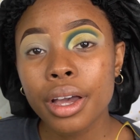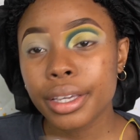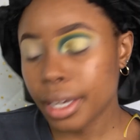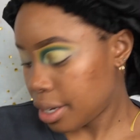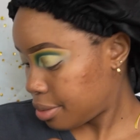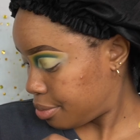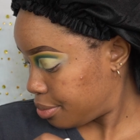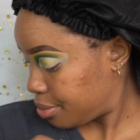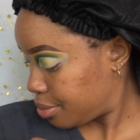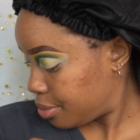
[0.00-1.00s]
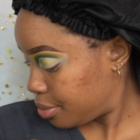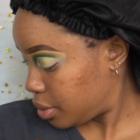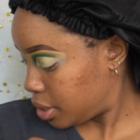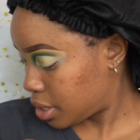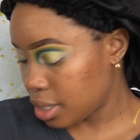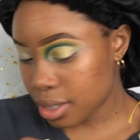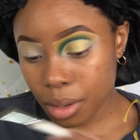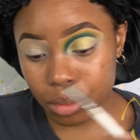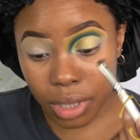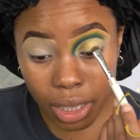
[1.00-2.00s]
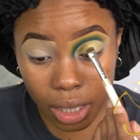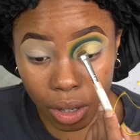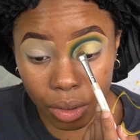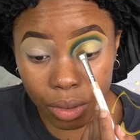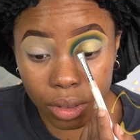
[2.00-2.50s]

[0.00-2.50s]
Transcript: Yeah, we're saying something now.